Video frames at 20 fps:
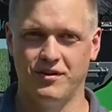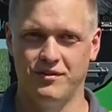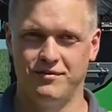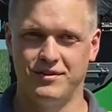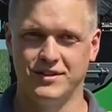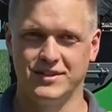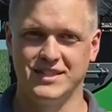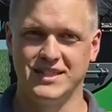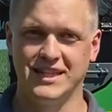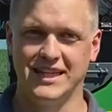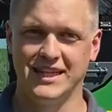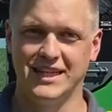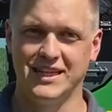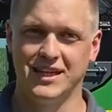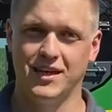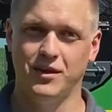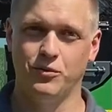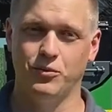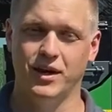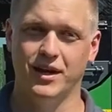
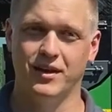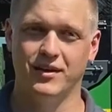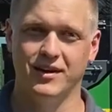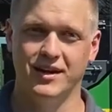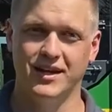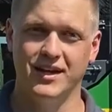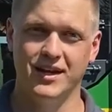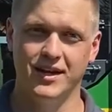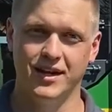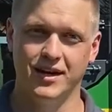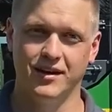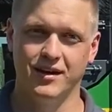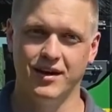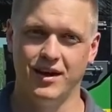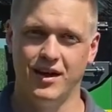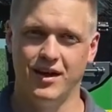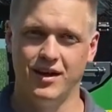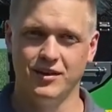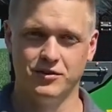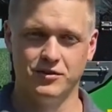facility. We are here
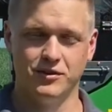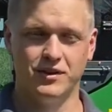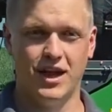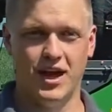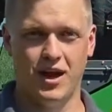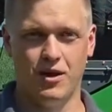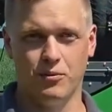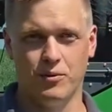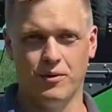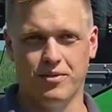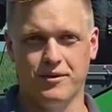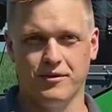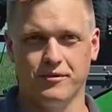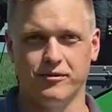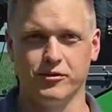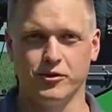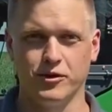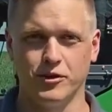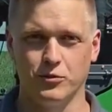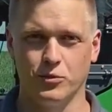today with the
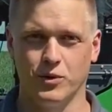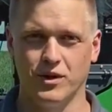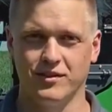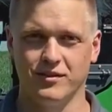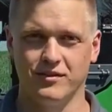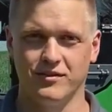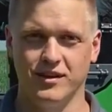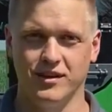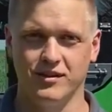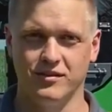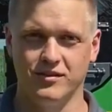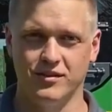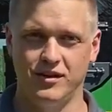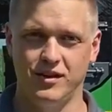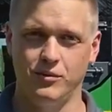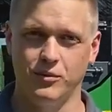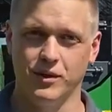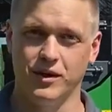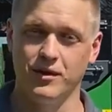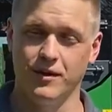ZÜRN
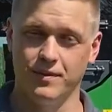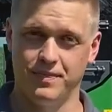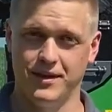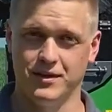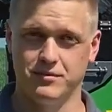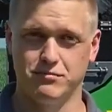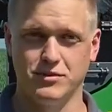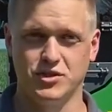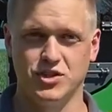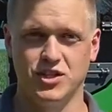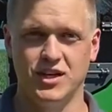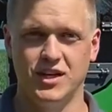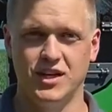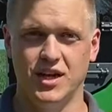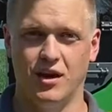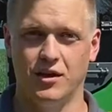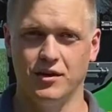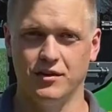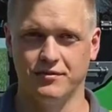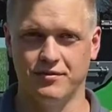160. We got that machine
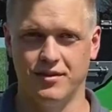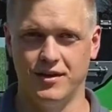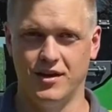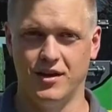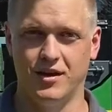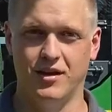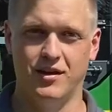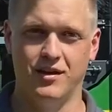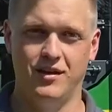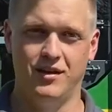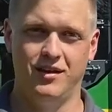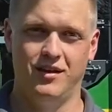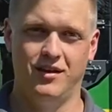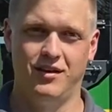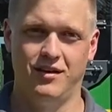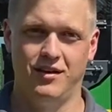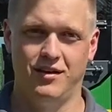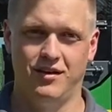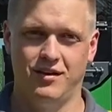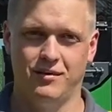out of the
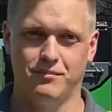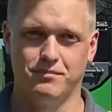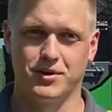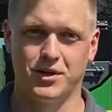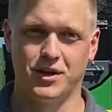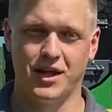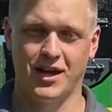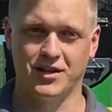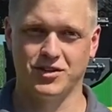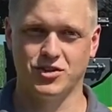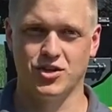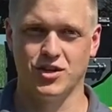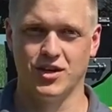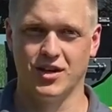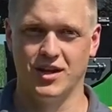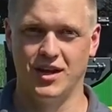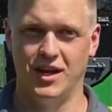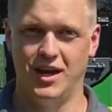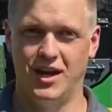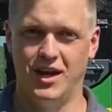
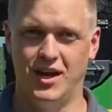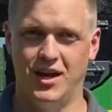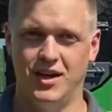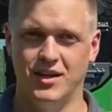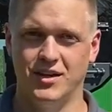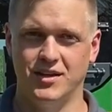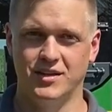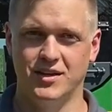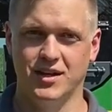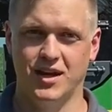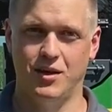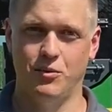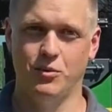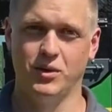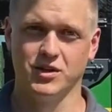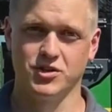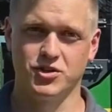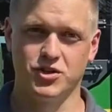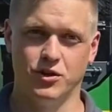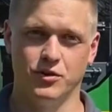production and I
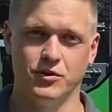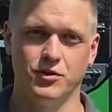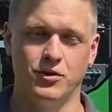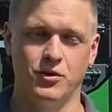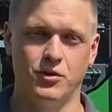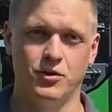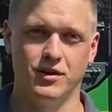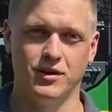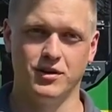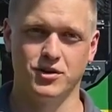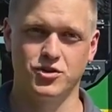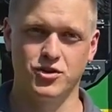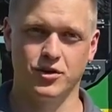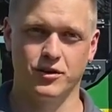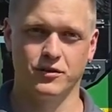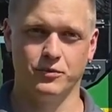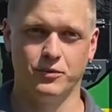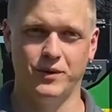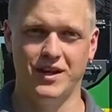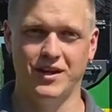will show you in a
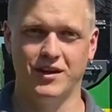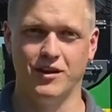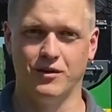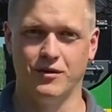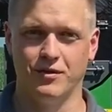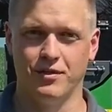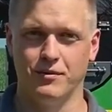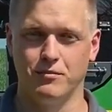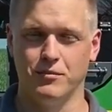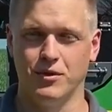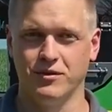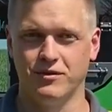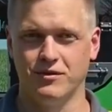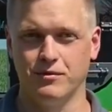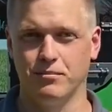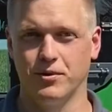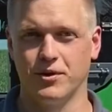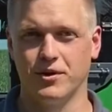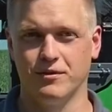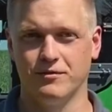short video the most
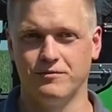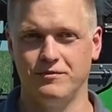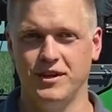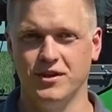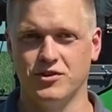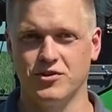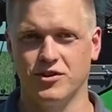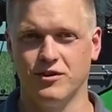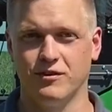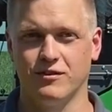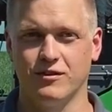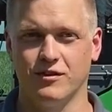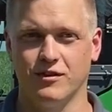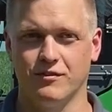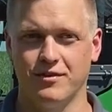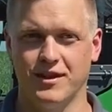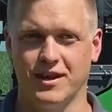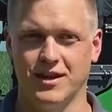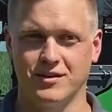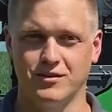important features
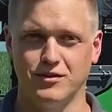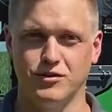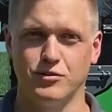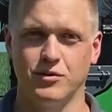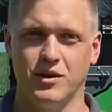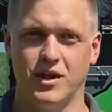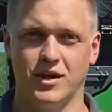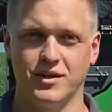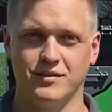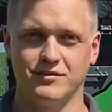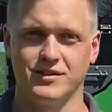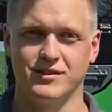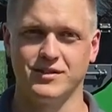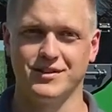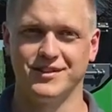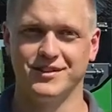of that new harvester.